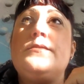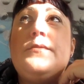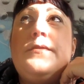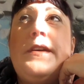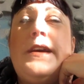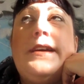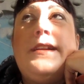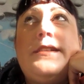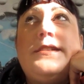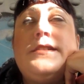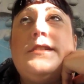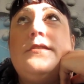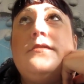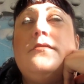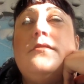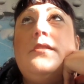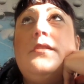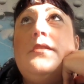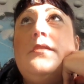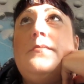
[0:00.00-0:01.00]
So we had
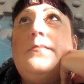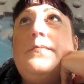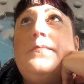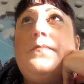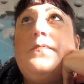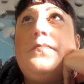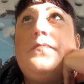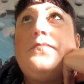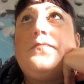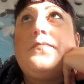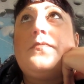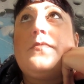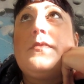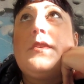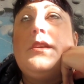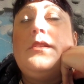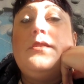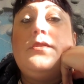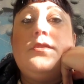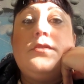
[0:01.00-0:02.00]

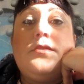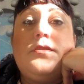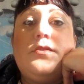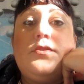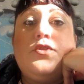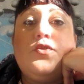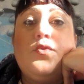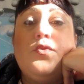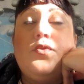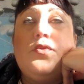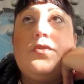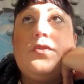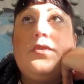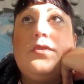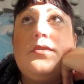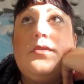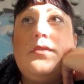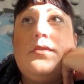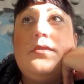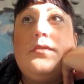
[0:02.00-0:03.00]
the talk
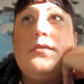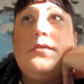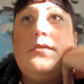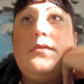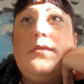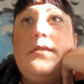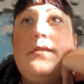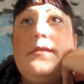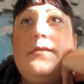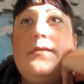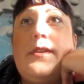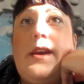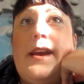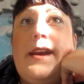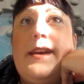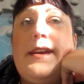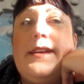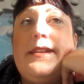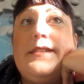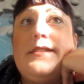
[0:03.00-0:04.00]

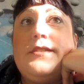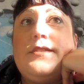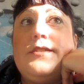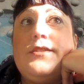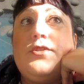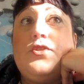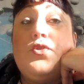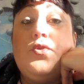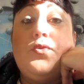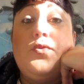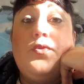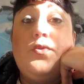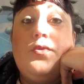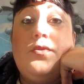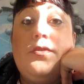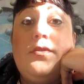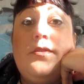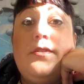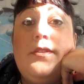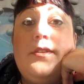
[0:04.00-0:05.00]
and the tour
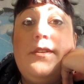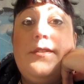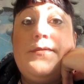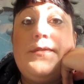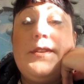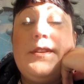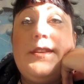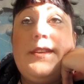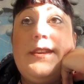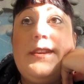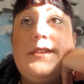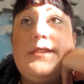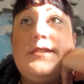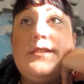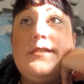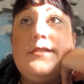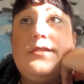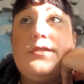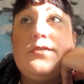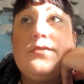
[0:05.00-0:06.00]
of the
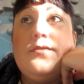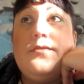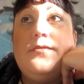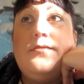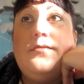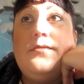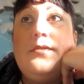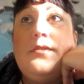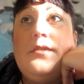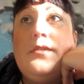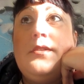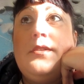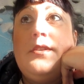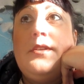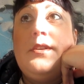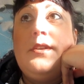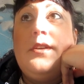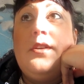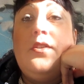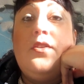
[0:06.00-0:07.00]
theatre school.
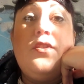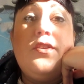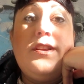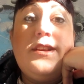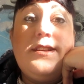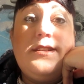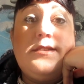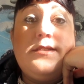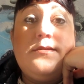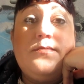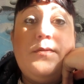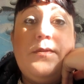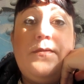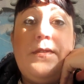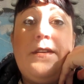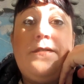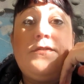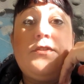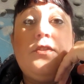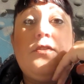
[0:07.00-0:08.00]
We've
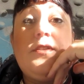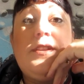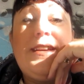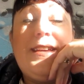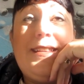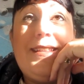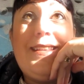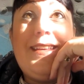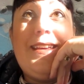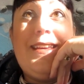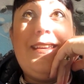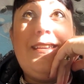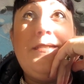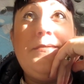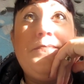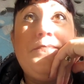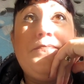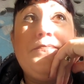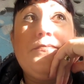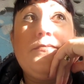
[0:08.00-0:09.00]
left Holly in there.
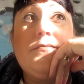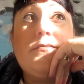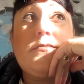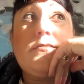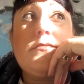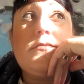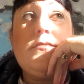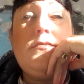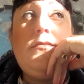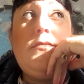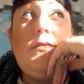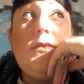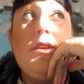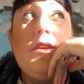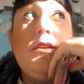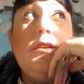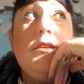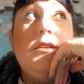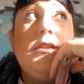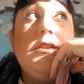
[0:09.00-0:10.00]

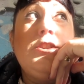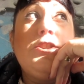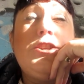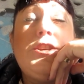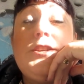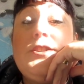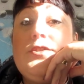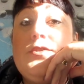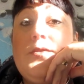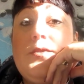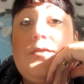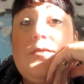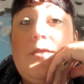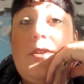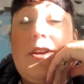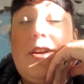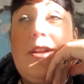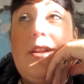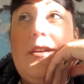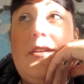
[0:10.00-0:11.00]
She's doing all
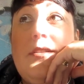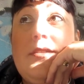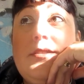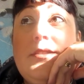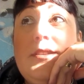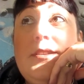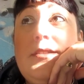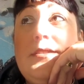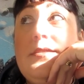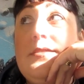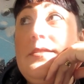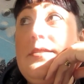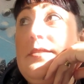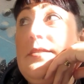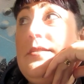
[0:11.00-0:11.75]
her classes.